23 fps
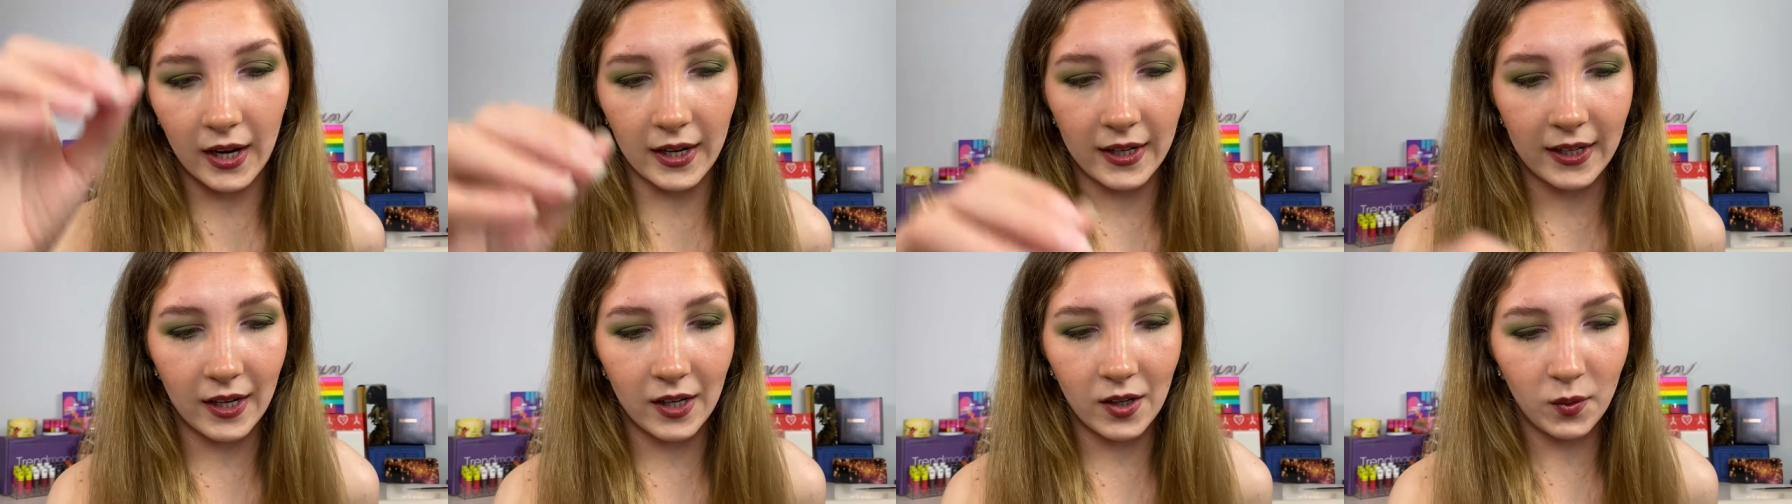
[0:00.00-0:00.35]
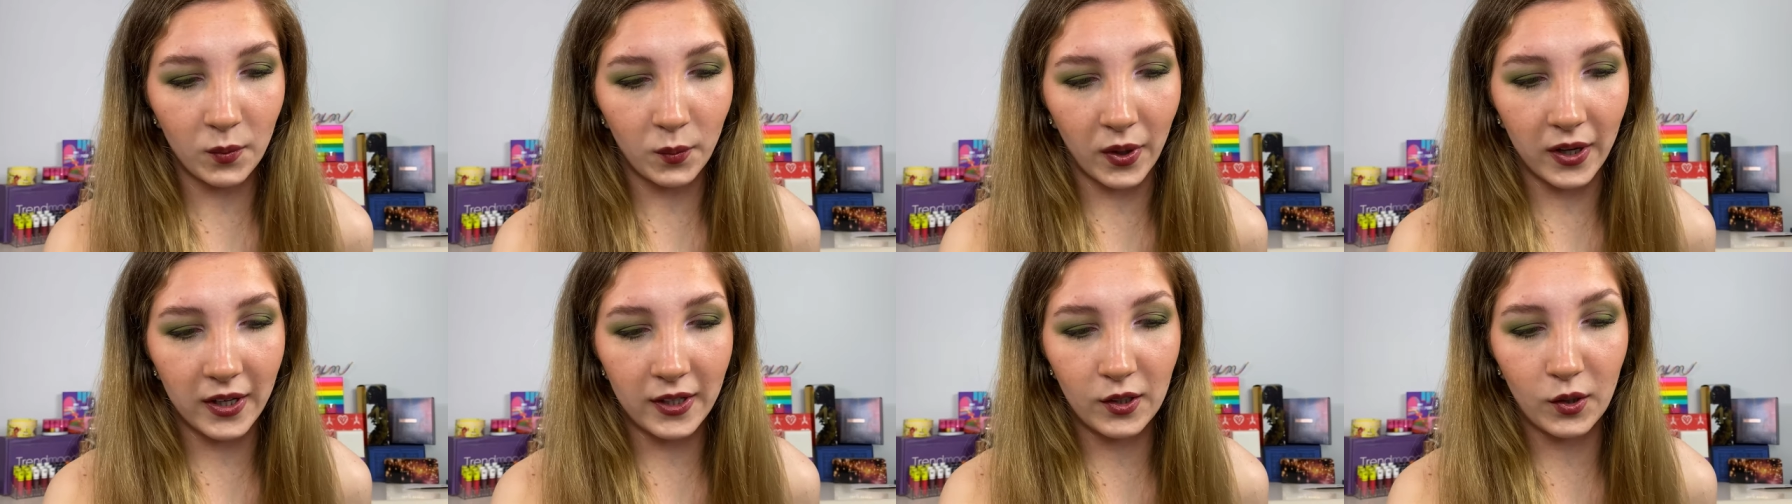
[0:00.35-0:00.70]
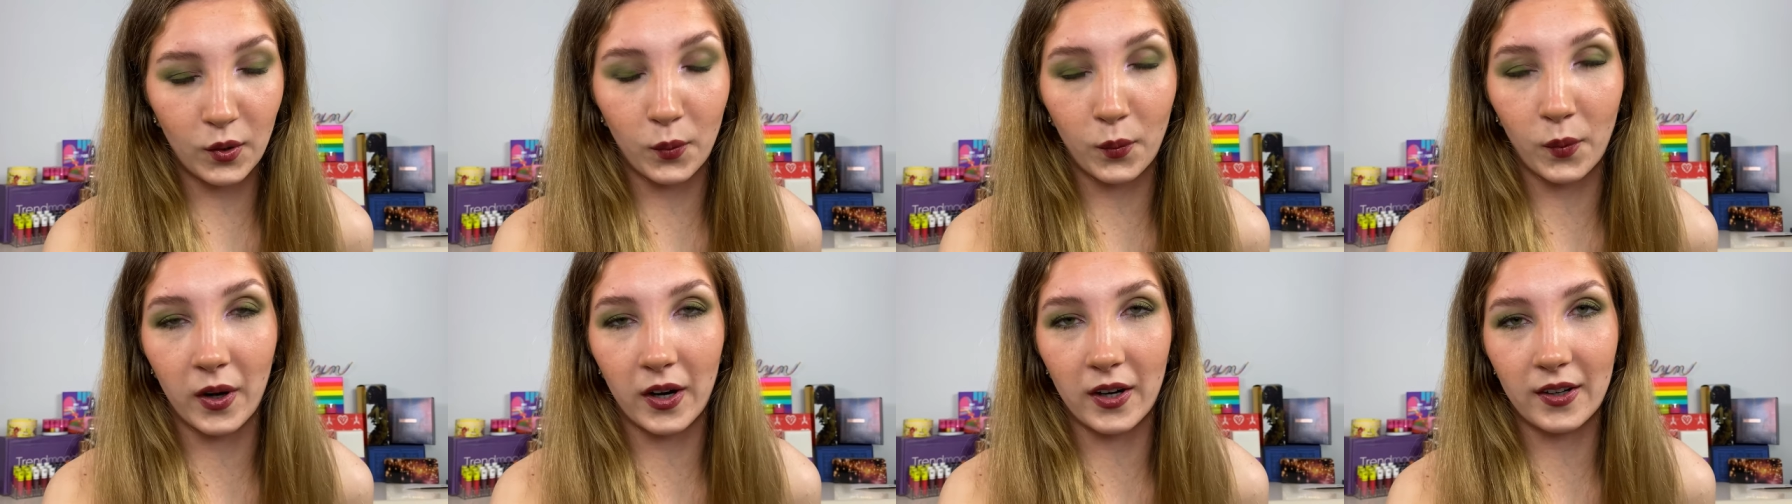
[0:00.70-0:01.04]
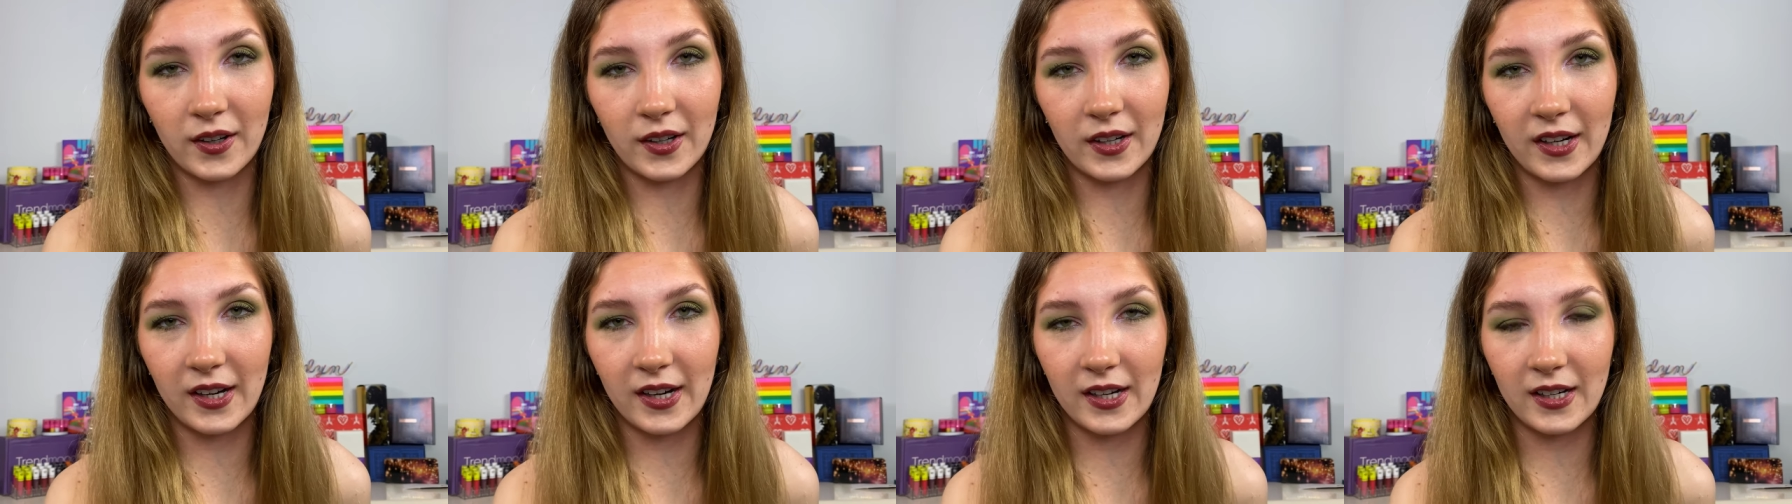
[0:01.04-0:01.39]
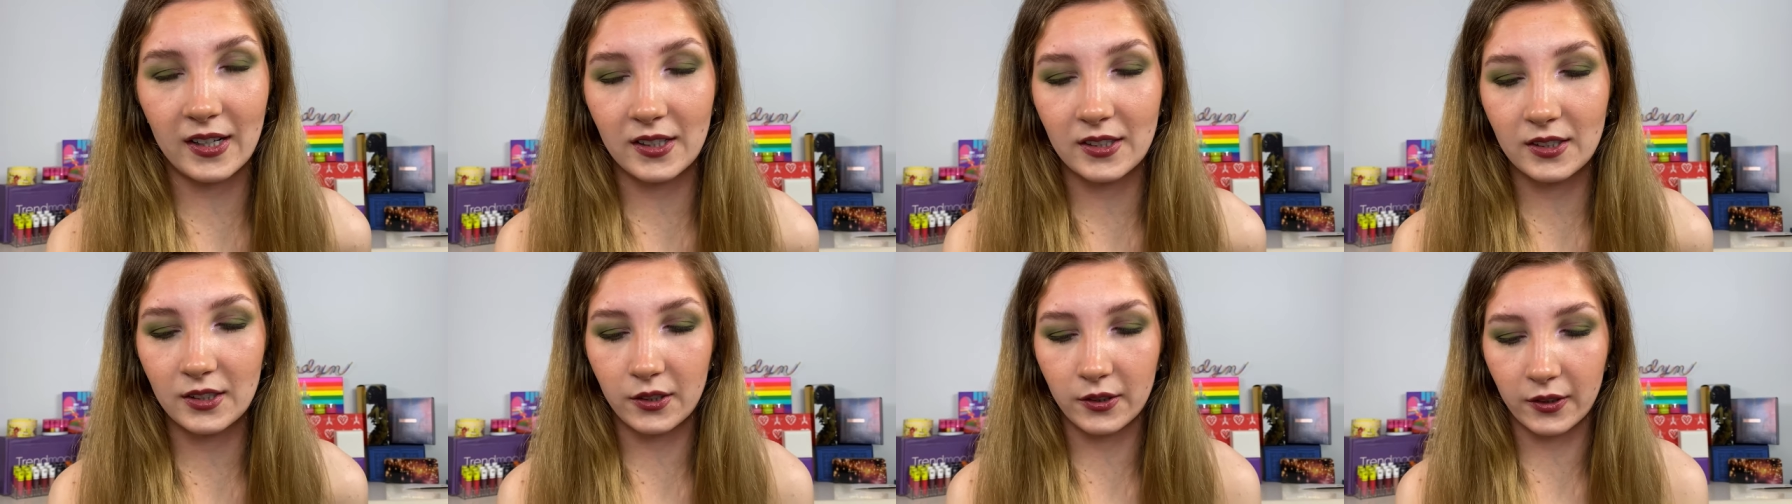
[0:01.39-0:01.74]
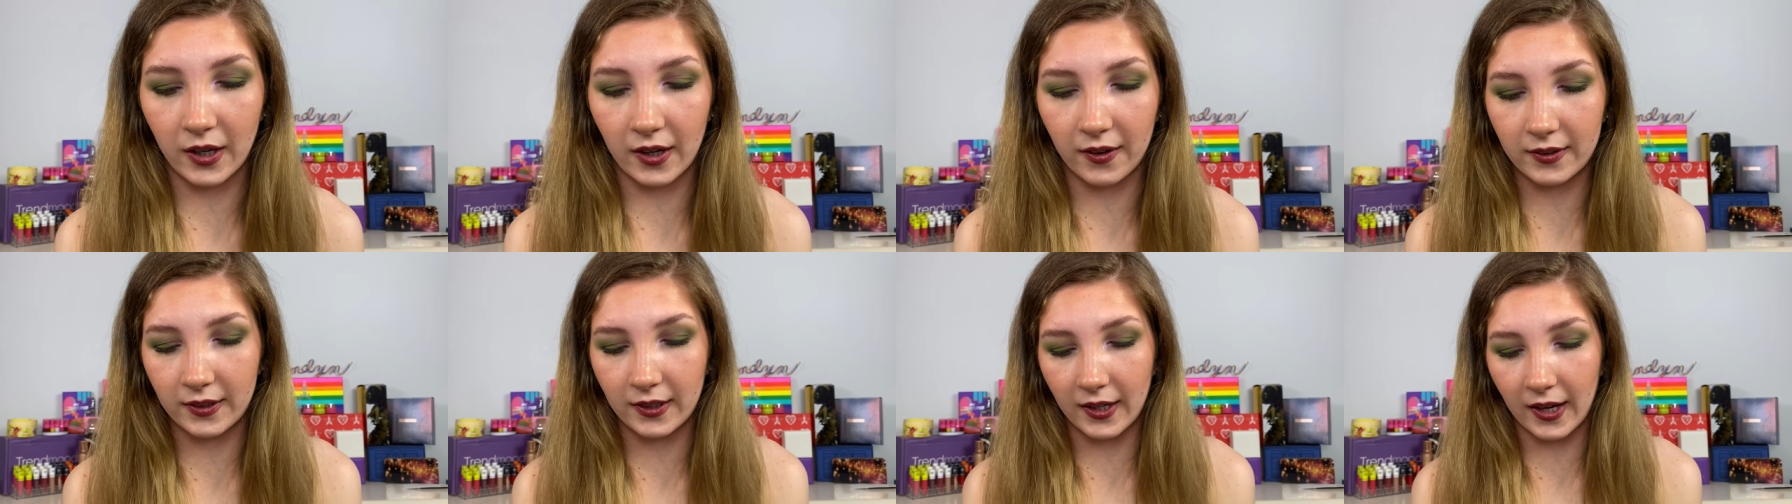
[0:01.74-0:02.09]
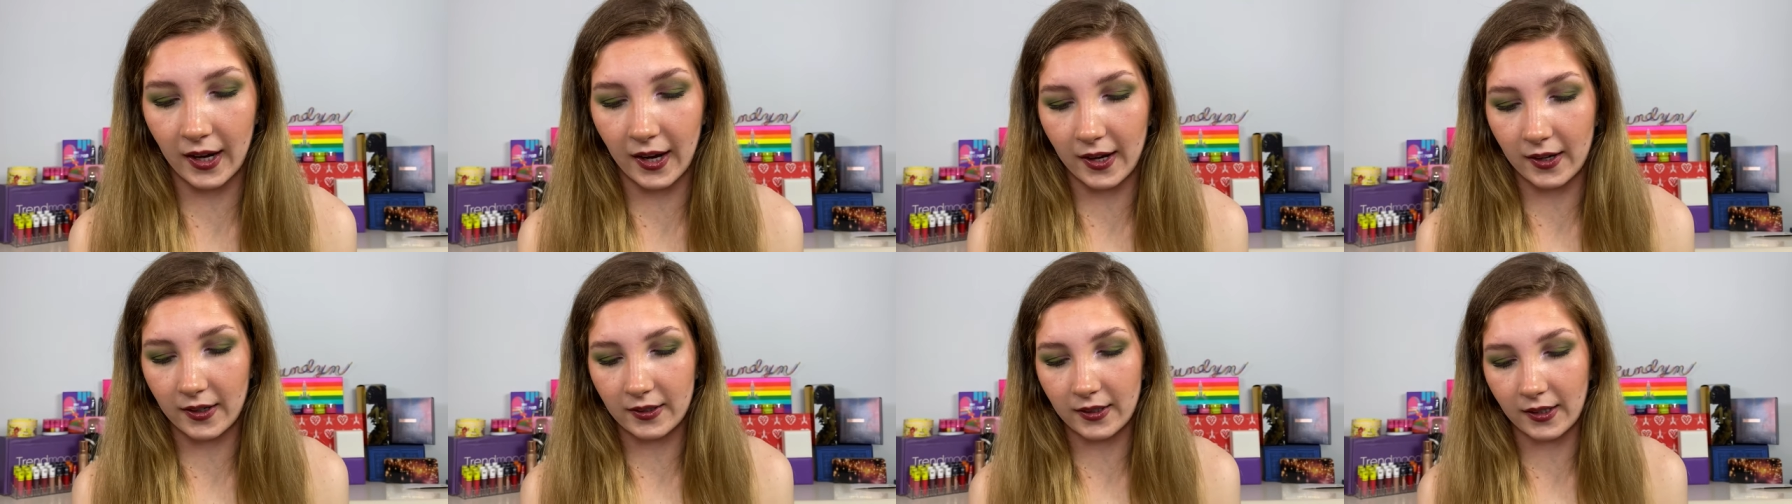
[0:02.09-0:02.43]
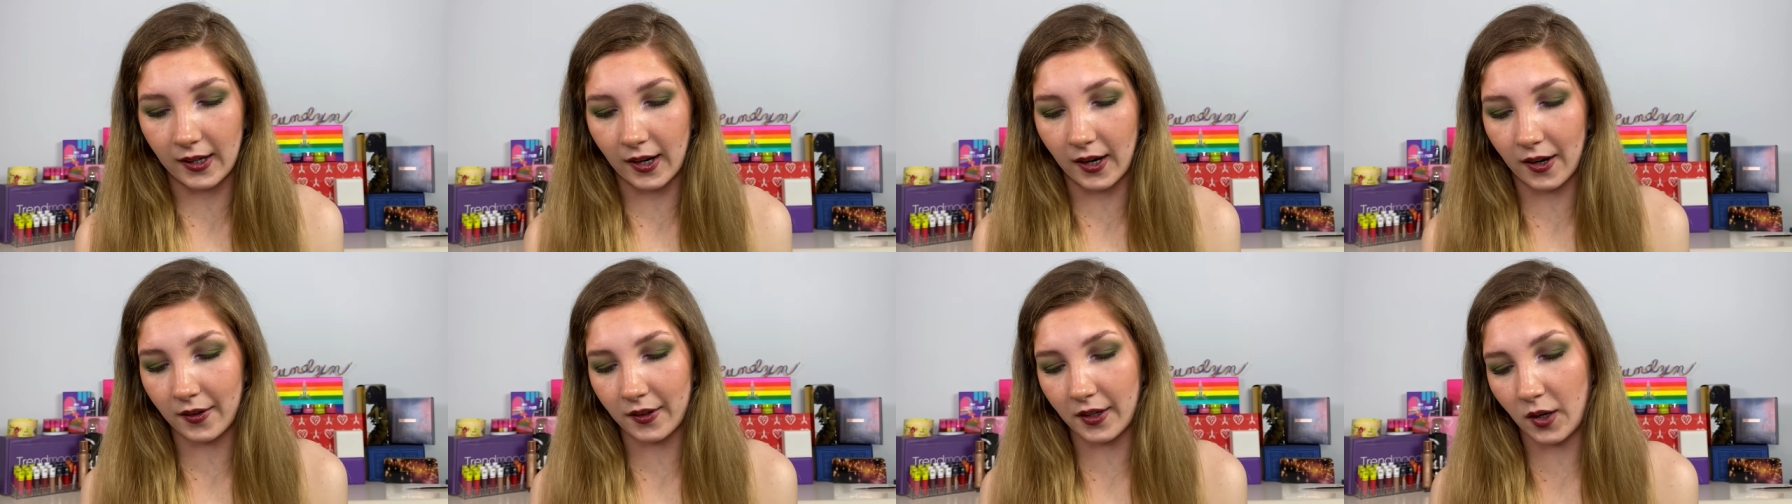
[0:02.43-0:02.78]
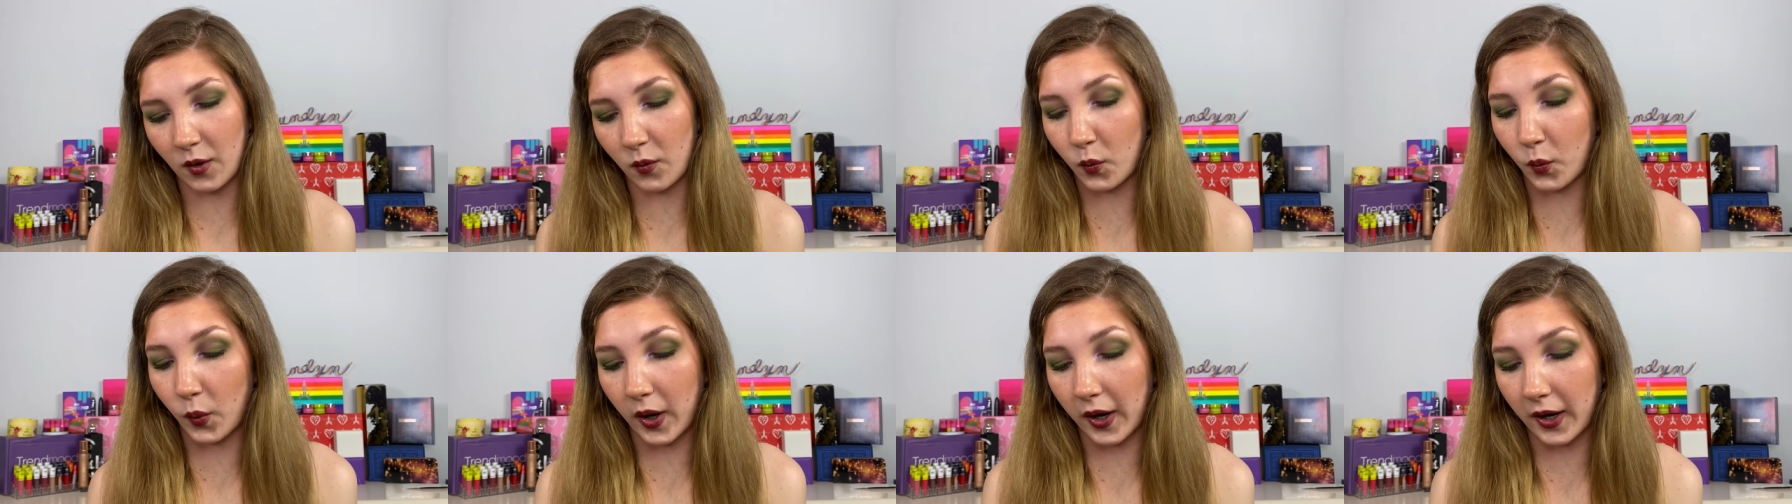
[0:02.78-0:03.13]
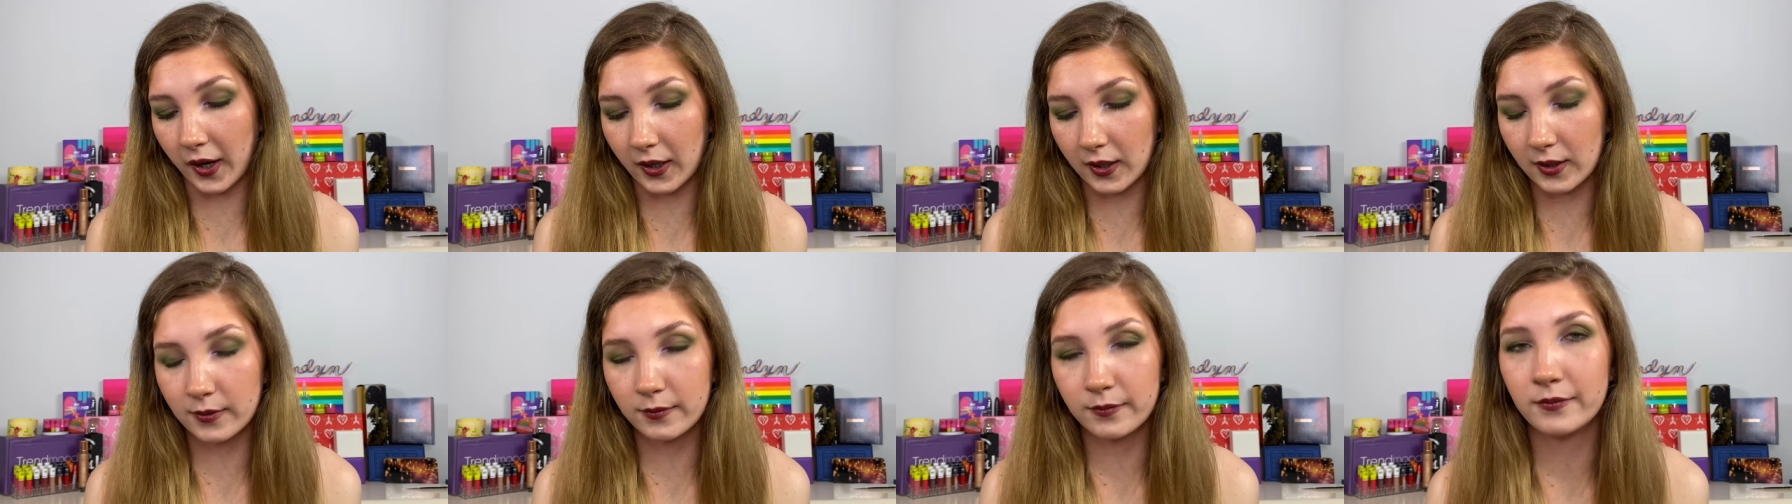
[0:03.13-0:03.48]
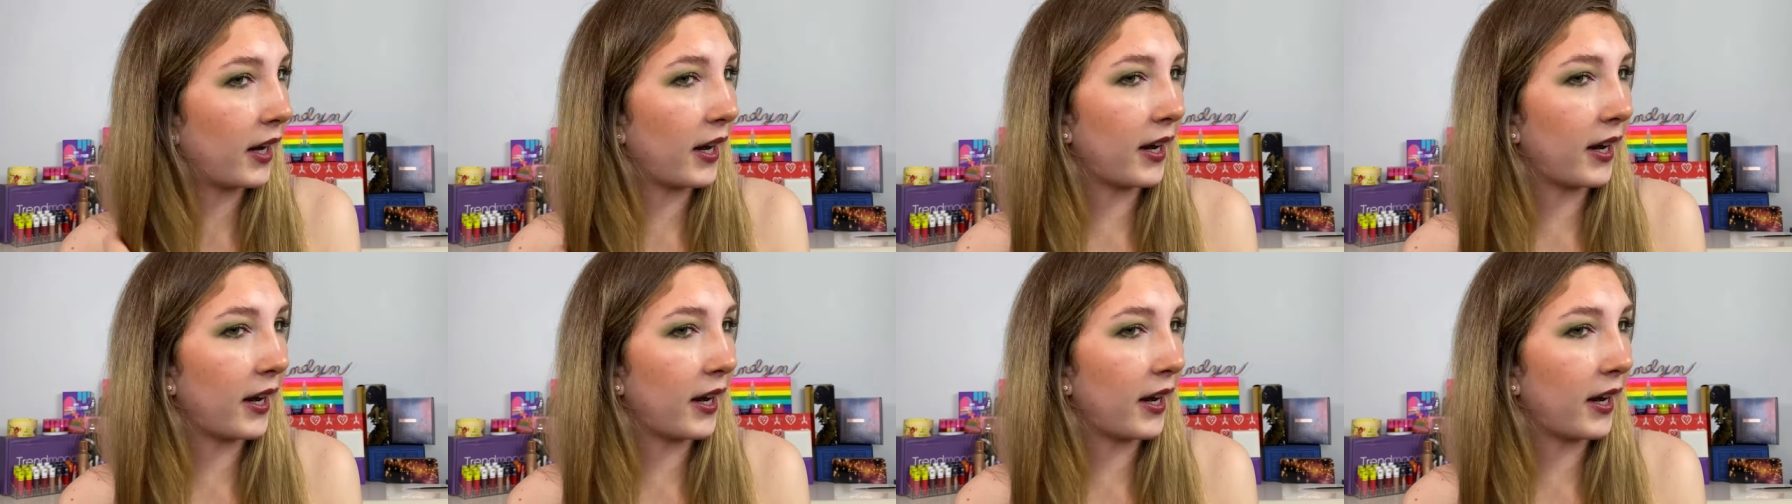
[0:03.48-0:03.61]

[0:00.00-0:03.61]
I can't wait to wear these throughout the day and see how they wear